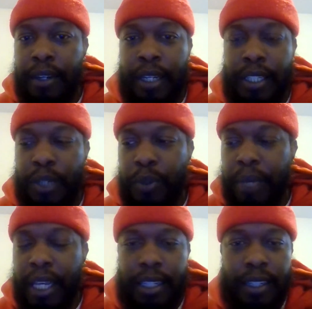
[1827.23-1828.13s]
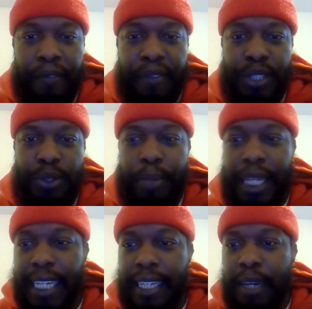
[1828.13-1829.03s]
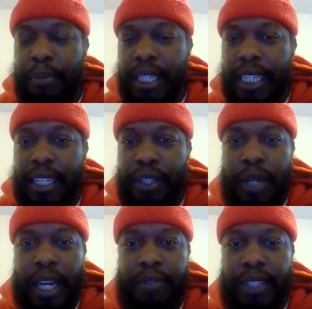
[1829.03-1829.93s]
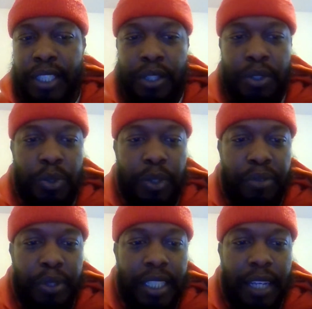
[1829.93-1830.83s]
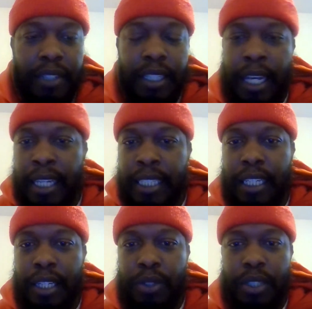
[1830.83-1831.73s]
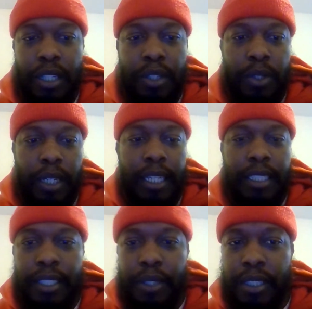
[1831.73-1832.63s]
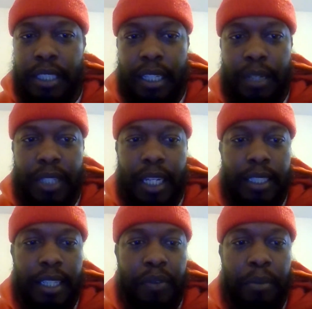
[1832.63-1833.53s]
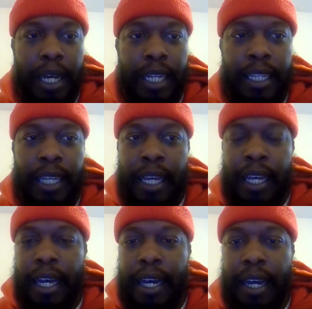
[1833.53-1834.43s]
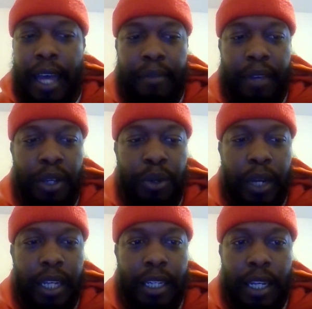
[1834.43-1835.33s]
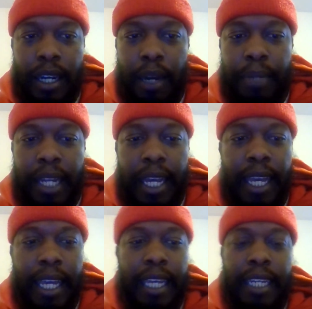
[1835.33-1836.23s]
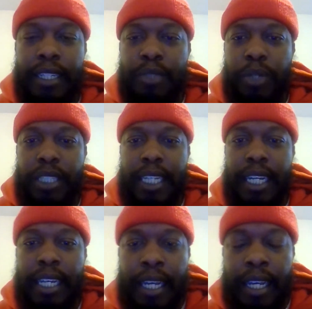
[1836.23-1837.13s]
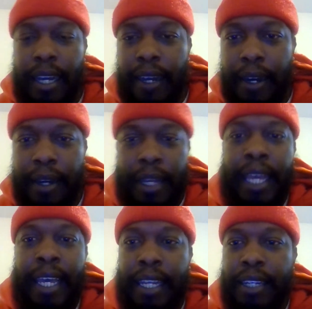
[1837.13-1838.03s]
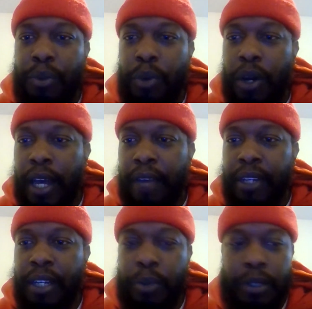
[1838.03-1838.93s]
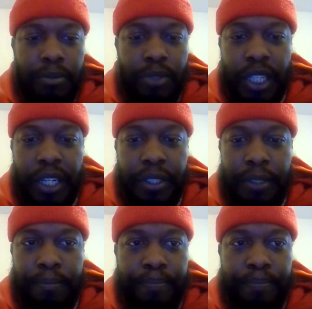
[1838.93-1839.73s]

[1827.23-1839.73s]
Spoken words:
until we make it an official media company, and you'll have these shows 24/7. Salute, Satoshi Slim. Shout out to everybody. Have a great hump day. It is Wednesday, and you all have a good one. Cheers.